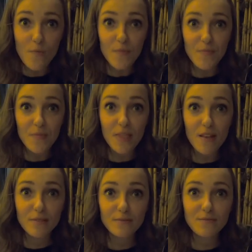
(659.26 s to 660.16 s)
Well, give me
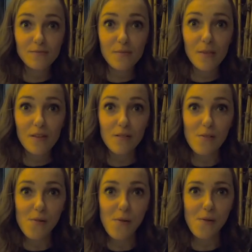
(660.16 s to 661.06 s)
a minute. I don't know
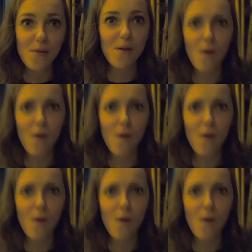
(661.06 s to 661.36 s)
yet.